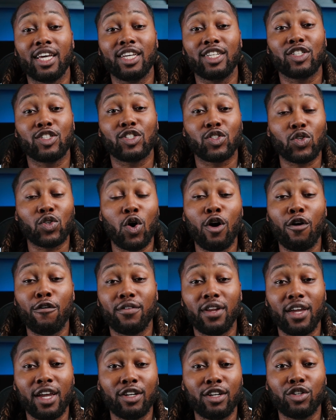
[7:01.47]
a
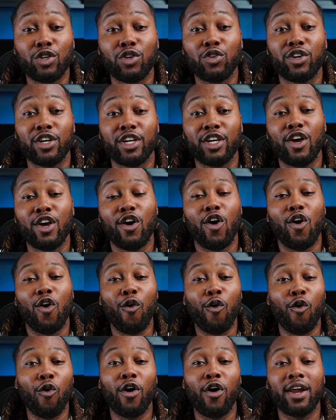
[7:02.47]
soft inquiry
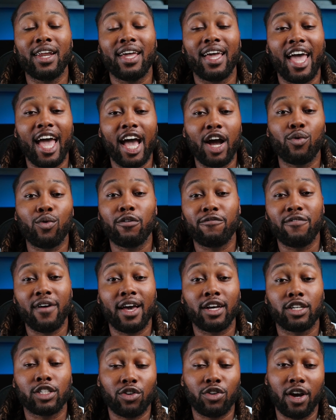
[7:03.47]
on
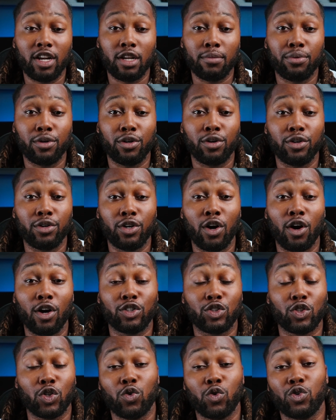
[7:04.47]
Equifax Credit Bureau, y'all.
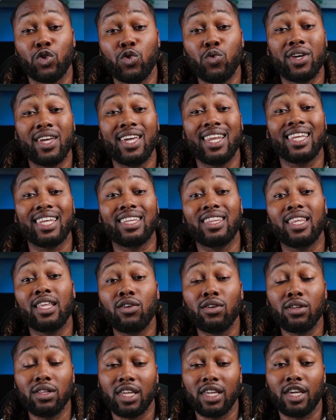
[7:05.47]
So you can
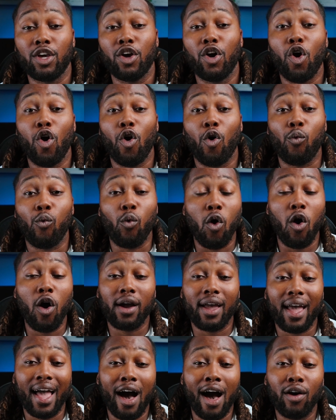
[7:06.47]
literally
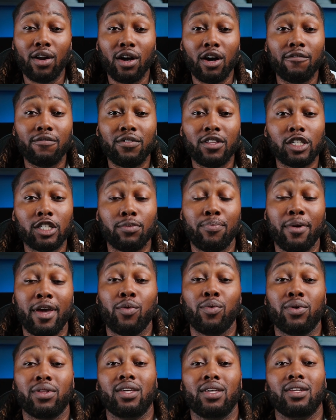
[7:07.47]
walk out of this
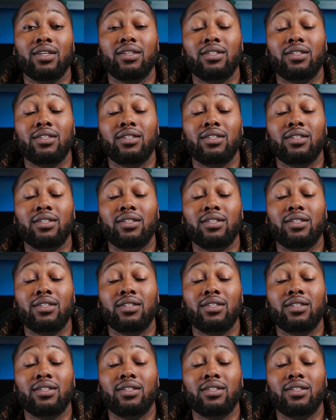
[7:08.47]
bank with an